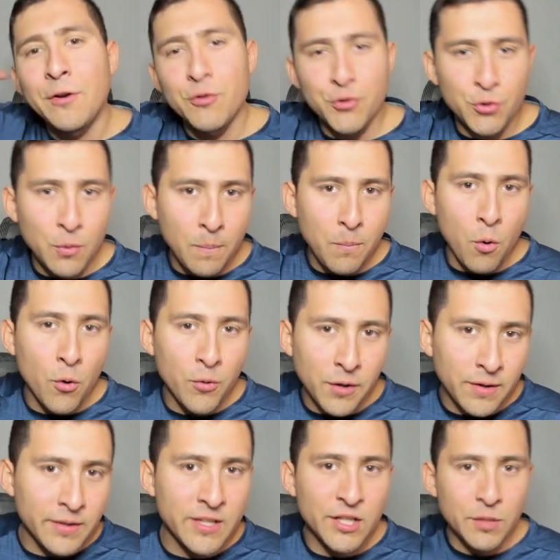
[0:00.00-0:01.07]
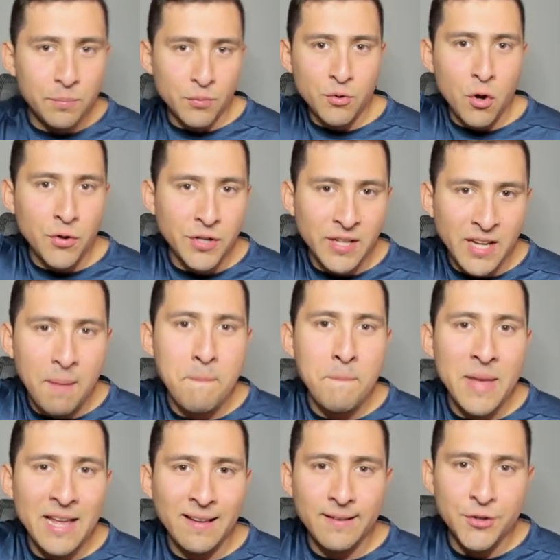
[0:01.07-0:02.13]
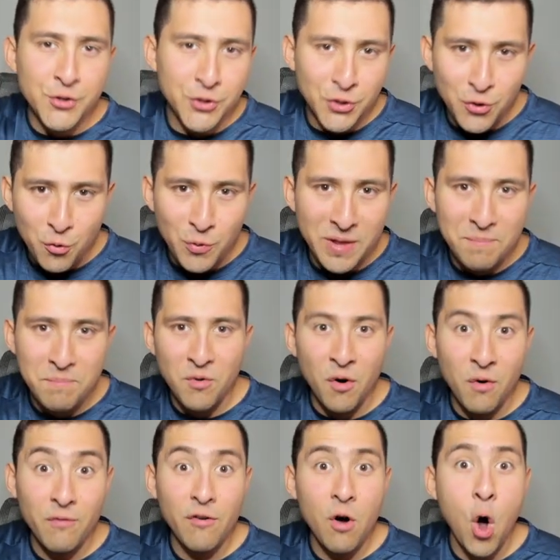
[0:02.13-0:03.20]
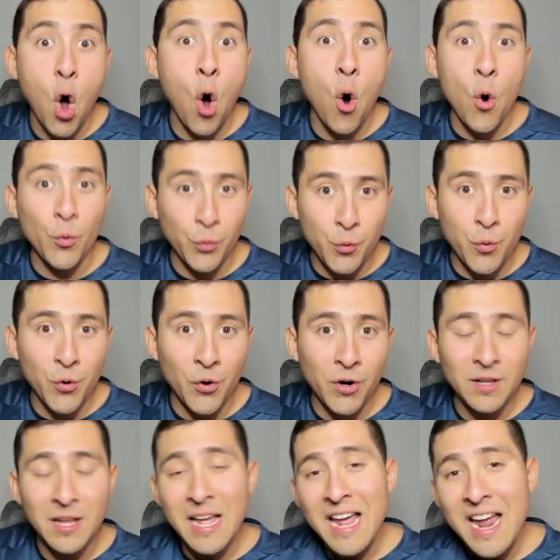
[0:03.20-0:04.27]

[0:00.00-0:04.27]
us supporting this project and making sure we move onward.